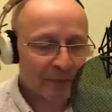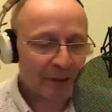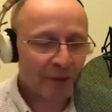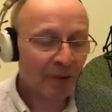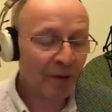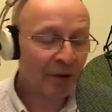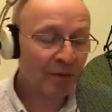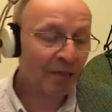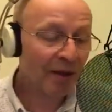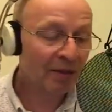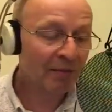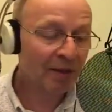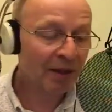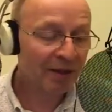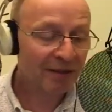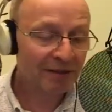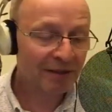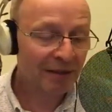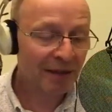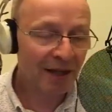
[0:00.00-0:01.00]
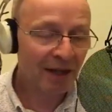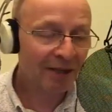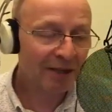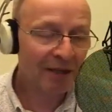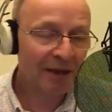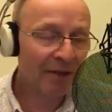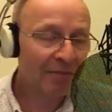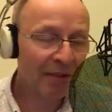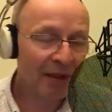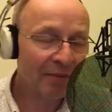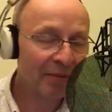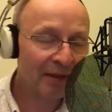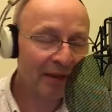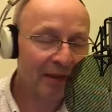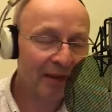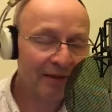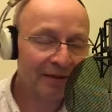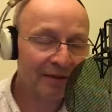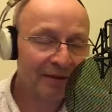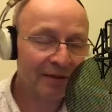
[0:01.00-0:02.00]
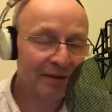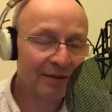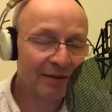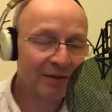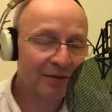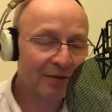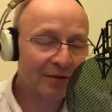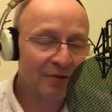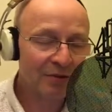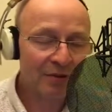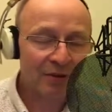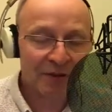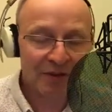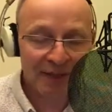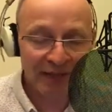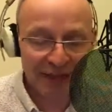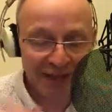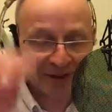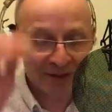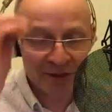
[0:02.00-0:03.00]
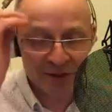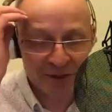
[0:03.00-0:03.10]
well, maybe it's, I don't know, maybe it's, you could draw analogies.